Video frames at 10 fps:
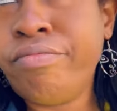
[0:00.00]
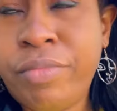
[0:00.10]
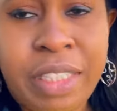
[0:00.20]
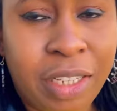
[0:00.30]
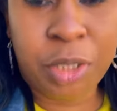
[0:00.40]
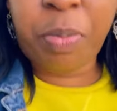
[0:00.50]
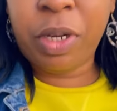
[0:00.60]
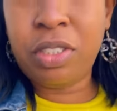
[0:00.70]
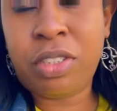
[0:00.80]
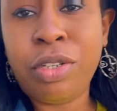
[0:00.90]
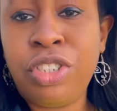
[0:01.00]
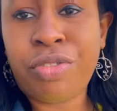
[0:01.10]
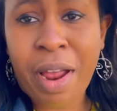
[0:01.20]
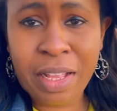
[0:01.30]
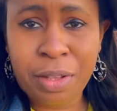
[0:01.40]
desperate to
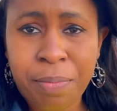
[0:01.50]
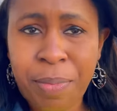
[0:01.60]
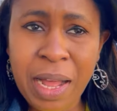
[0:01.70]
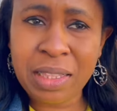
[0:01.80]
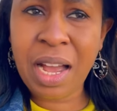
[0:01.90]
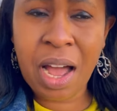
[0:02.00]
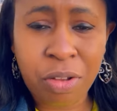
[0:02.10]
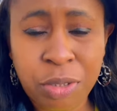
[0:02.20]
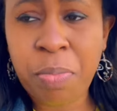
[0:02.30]
try the bathhouse